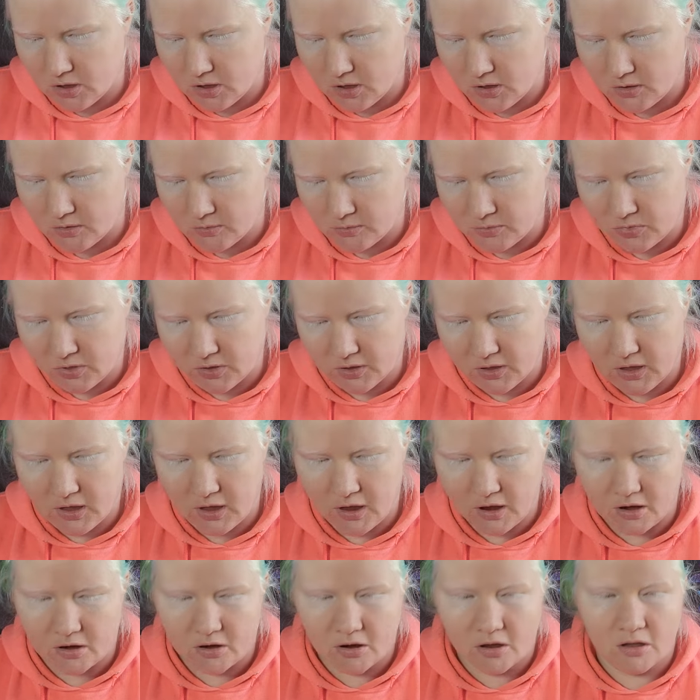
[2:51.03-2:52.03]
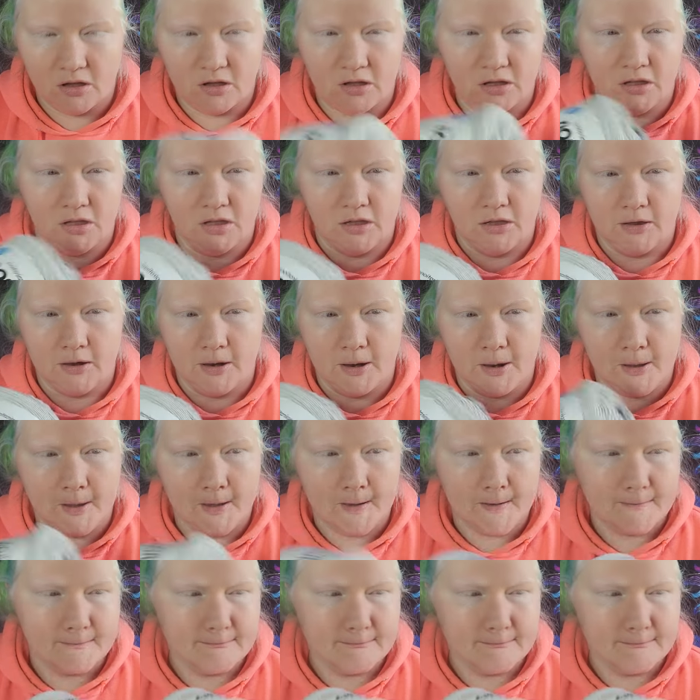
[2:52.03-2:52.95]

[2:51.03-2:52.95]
Um, the Caron